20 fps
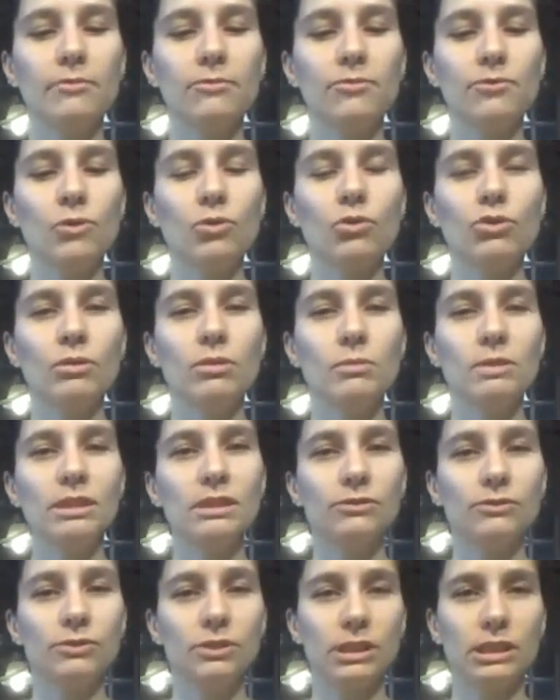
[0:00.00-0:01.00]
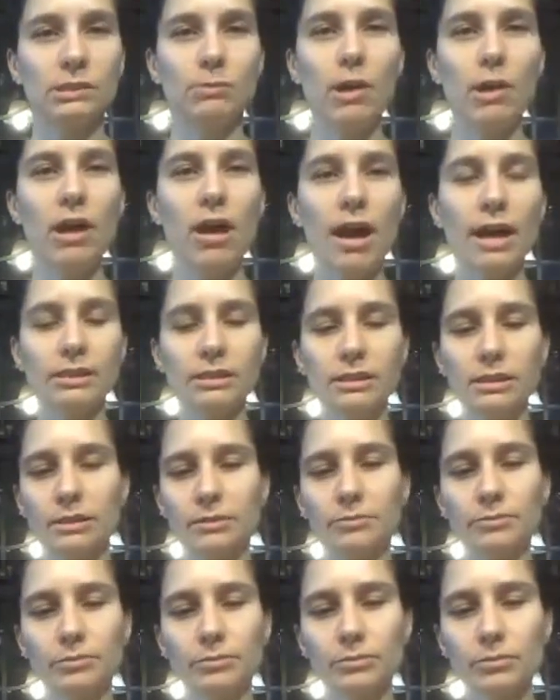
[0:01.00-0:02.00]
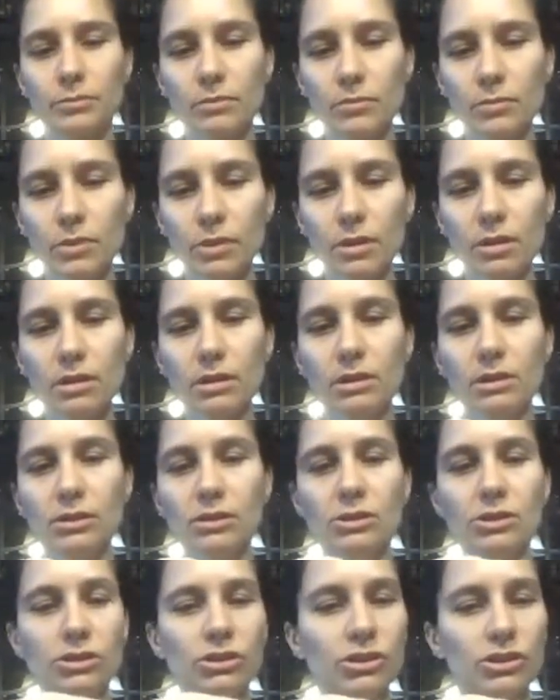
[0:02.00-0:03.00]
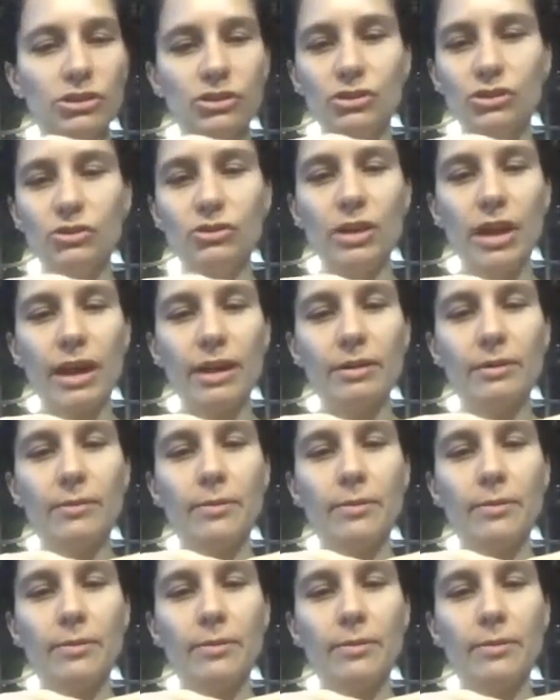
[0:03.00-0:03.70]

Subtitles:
fold them in different spots, you can just do that.